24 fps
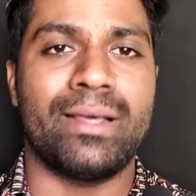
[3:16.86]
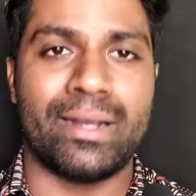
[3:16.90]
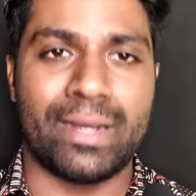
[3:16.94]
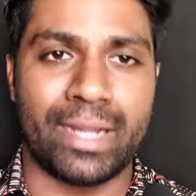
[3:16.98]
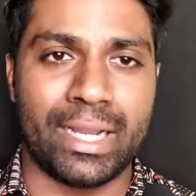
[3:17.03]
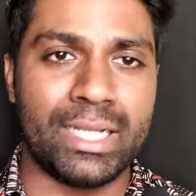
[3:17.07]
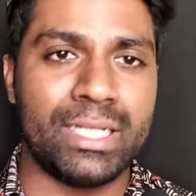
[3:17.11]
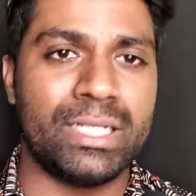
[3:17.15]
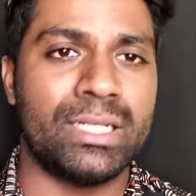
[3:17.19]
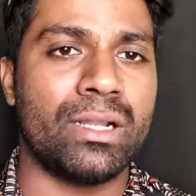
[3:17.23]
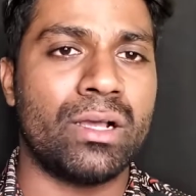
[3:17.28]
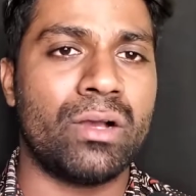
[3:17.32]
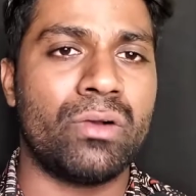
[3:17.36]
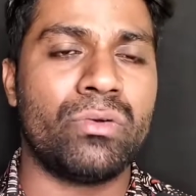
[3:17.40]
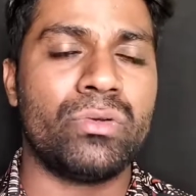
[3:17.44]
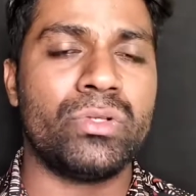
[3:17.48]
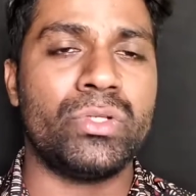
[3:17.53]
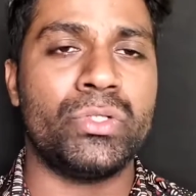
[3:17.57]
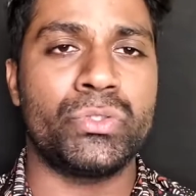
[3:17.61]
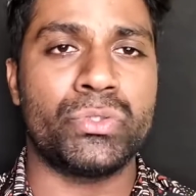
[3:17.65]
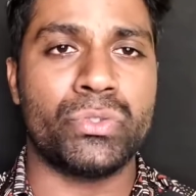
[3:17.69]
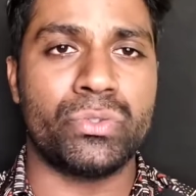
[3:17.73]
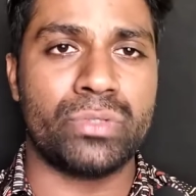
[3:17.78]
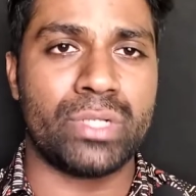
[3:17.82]
Right now
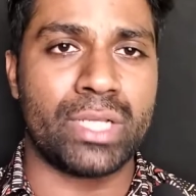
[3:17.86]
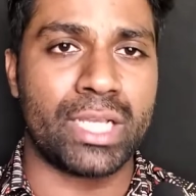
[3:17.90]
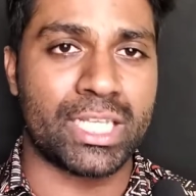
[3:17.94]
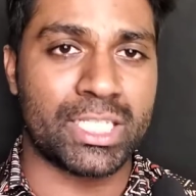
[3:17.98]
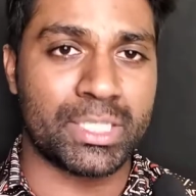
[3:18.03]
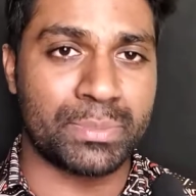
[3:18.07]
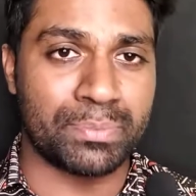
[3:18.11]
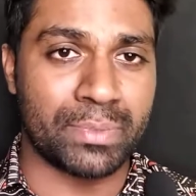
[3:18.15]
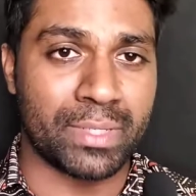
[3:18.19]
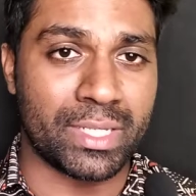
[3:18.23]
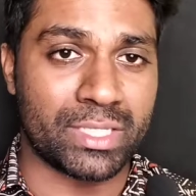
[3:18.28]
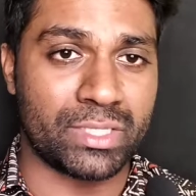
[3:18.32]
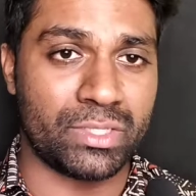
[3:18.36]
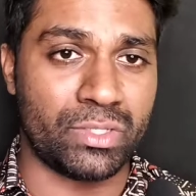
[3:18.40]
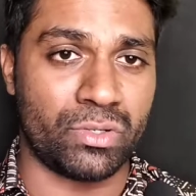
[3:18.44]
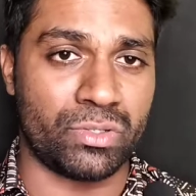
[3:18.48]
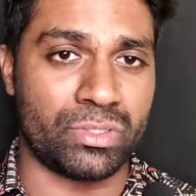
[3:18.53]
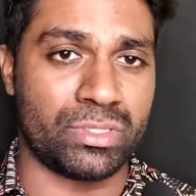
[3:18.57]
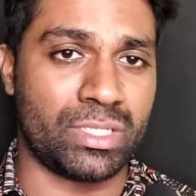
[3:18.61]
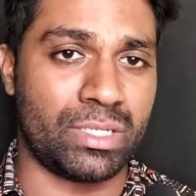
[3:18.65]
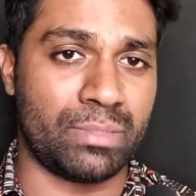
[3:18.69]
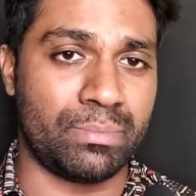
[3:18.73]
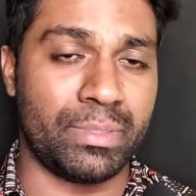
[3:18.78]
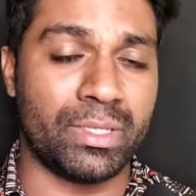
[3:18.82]
you should express
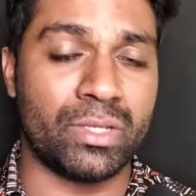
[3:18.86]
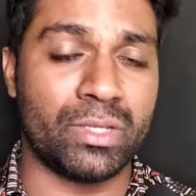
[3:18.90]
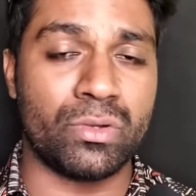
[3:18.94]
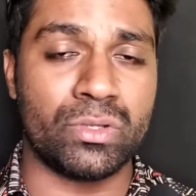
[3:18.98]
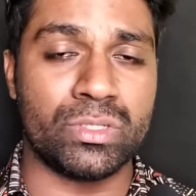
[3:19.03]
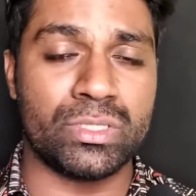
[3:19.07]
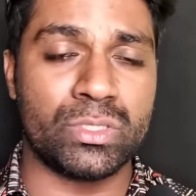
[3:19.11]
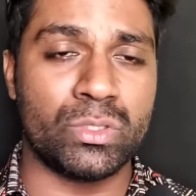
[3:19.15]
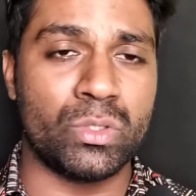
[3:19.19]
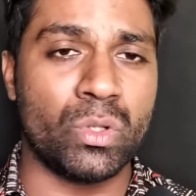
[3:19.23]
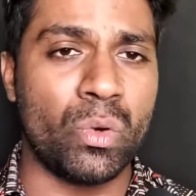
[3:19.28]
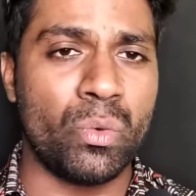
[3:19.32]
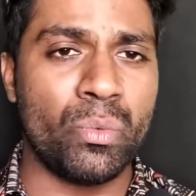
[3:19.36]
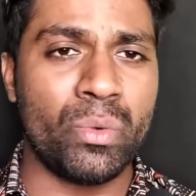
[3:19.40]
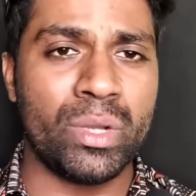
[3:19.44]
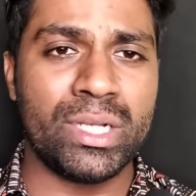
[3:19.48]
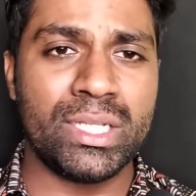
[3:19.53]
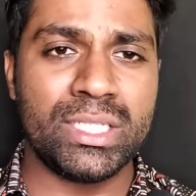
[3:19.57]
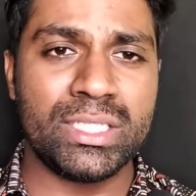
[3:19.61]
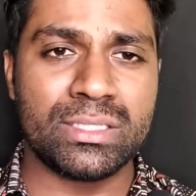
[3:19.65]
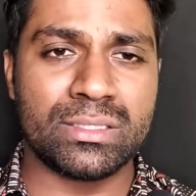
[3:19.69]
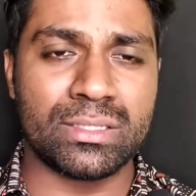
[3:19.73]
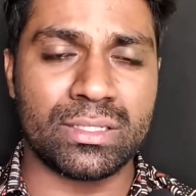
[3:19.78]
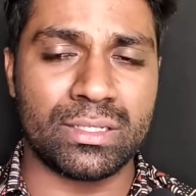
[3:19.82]
yourself, because no one
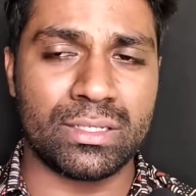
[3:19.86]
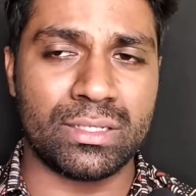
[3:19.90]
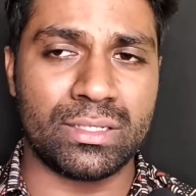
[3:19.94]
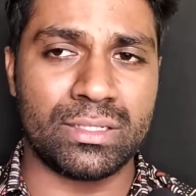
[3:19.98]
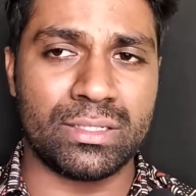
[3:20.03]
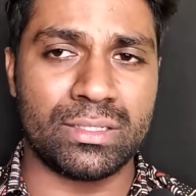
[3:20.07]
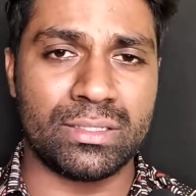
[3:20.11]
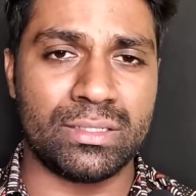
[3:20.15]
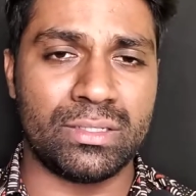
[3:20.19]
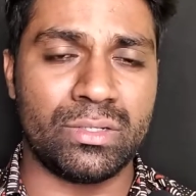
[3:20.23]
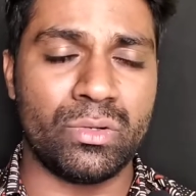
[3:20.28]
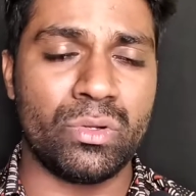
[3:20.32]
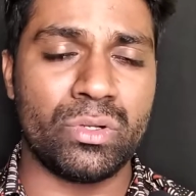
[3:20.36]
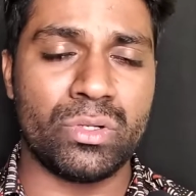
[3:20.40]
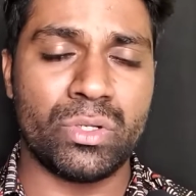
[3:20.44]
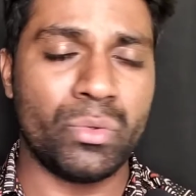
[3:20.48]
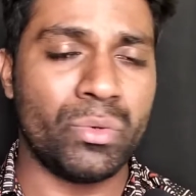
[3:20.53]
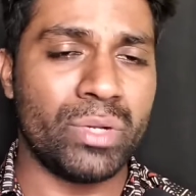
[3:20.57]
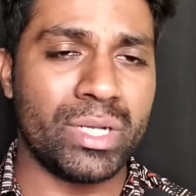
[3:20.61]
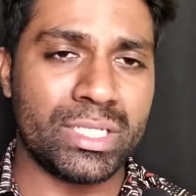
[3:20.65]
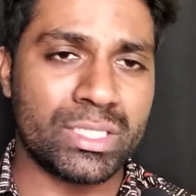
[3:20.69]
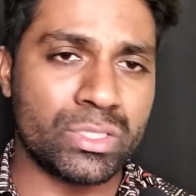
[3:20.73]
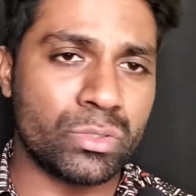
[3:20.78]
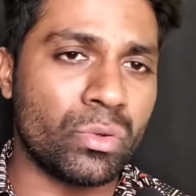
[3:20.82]
is
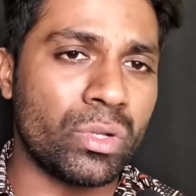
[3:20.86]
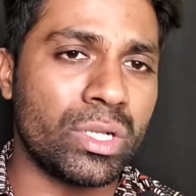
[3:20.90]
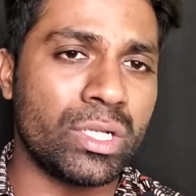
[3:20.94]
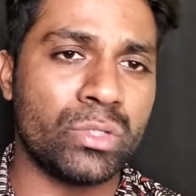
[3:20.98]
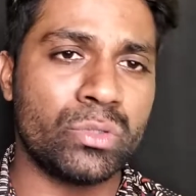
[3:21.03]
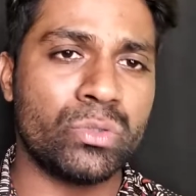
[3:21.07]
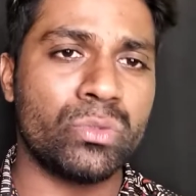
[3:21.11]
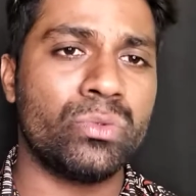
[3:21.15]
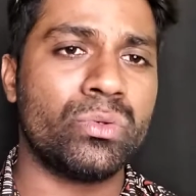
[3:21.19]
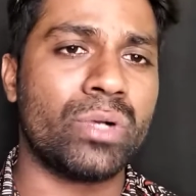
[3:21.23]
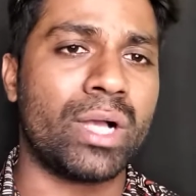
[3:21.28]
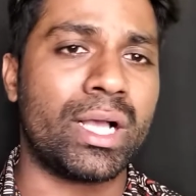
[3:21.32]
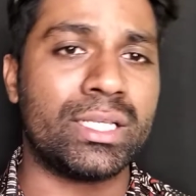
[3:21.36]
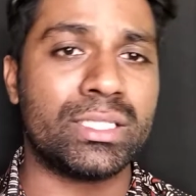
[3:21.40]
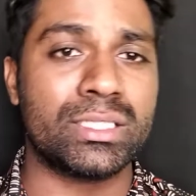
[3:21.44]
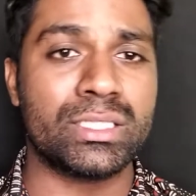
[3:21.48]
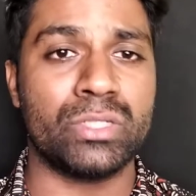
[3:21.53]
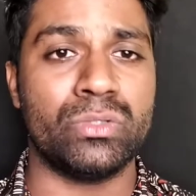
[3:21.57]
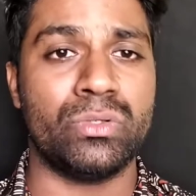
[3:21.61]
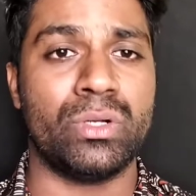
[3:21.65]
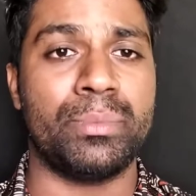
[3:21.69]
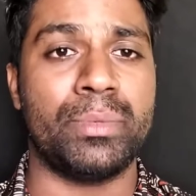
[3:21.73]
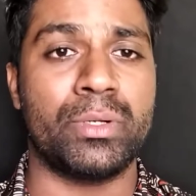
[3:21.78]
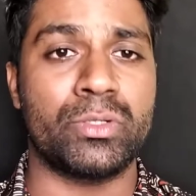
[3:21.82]
going to
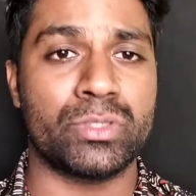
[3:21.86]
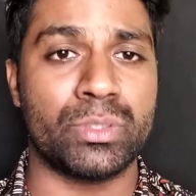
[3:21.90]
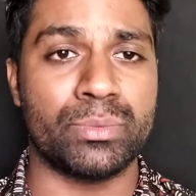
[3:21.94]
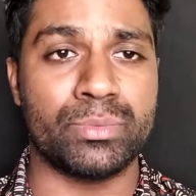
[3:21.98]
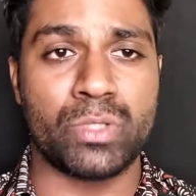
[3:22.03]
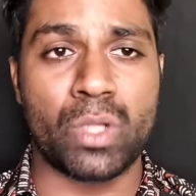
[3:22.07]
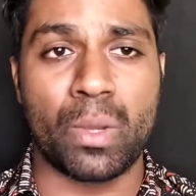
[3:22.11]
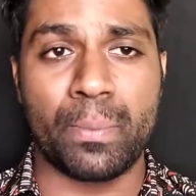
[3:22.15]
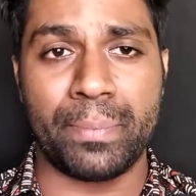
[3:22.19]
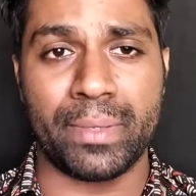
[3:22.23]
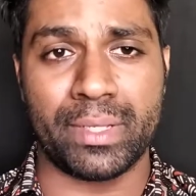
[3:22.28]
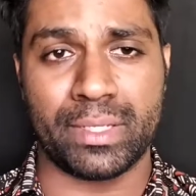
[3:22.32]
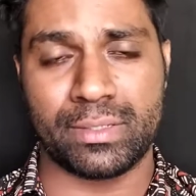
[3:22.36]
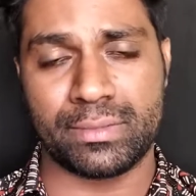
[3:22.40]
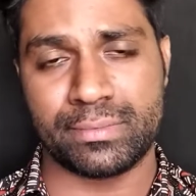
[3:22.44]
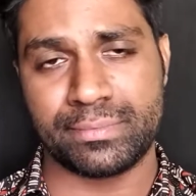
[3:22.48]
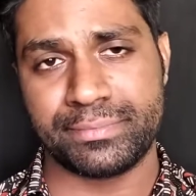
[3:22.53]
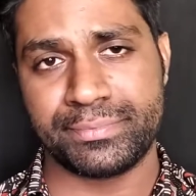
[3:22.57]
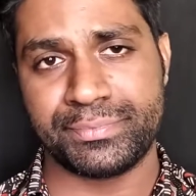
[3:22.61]
ask you about some topic.